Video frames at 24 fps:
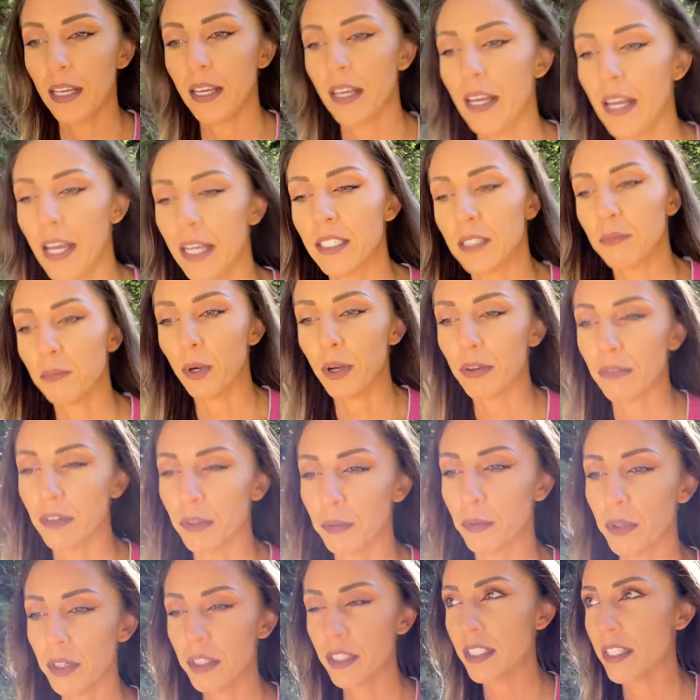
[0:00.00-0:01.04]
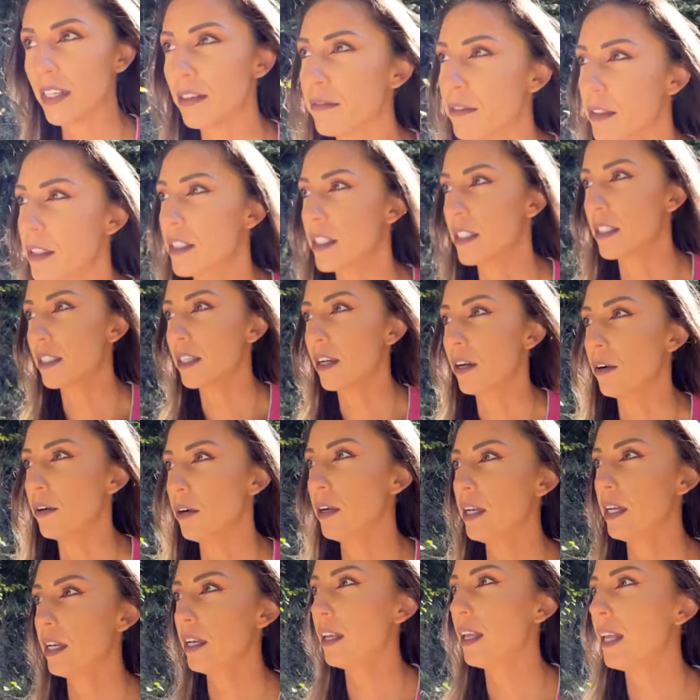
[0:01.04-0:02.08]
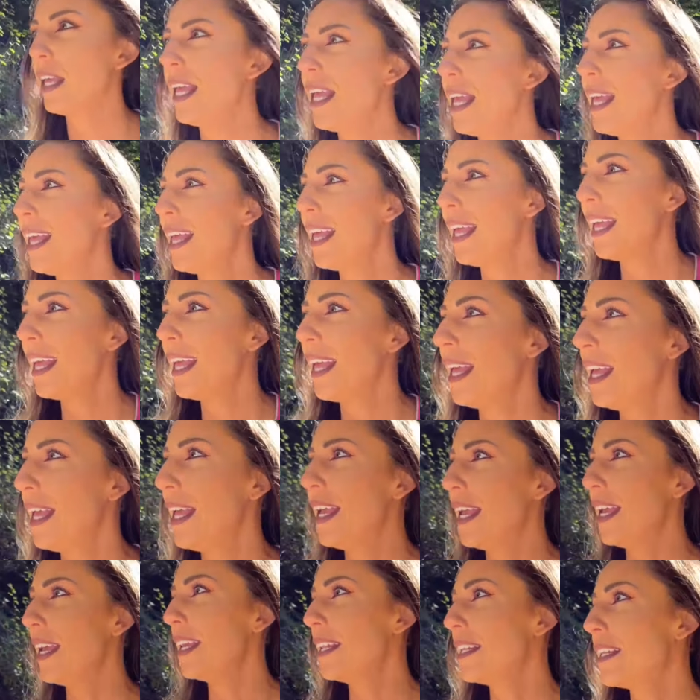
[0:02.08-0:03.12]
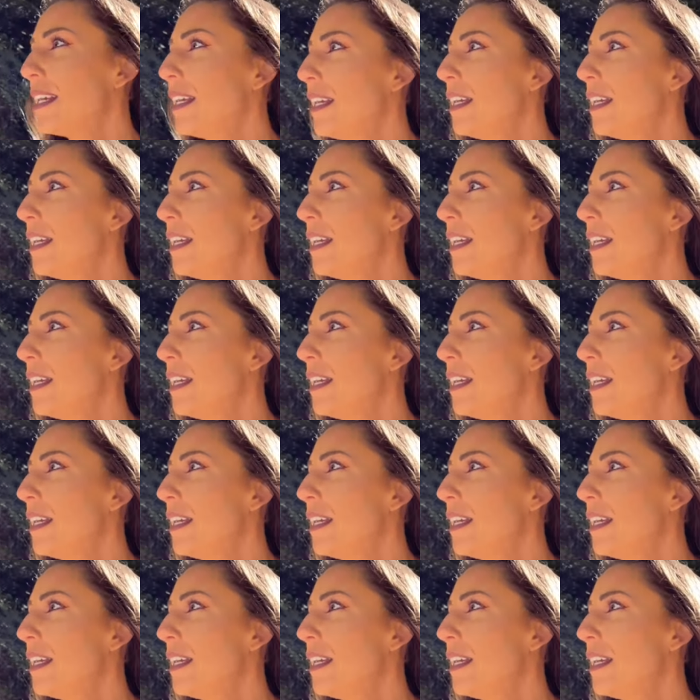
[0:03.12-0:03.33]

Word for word: ex-boyfriend. We're in San Francisco. And